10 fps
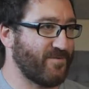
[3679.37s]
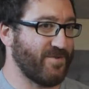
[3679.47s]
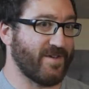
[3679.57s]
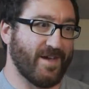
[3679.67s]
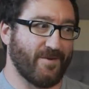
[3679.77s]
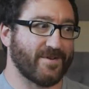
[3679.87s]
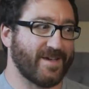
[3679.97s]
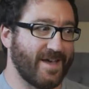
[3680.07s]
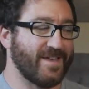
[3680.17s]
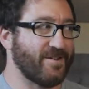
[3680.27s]
We're like, yeah, we're
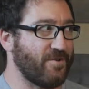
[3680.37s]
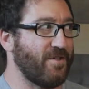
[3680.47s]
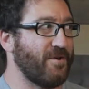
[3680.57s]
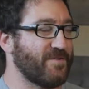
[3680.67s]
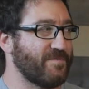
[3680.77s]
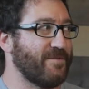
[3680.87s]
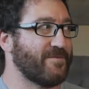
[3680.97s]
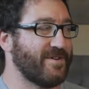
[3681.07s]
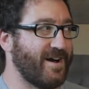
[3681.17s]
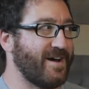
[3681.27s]
getting close, but
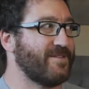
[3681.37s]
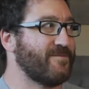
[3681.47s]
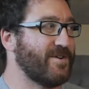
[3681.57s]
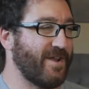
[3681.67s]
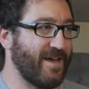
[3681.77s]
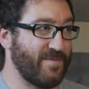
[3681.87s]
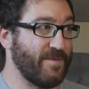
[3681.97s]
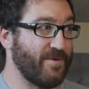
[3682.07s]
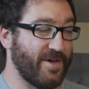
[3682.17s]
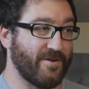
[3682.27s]
we're not, we don't have
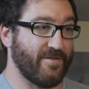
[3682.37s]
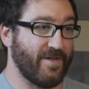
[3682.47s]
people that are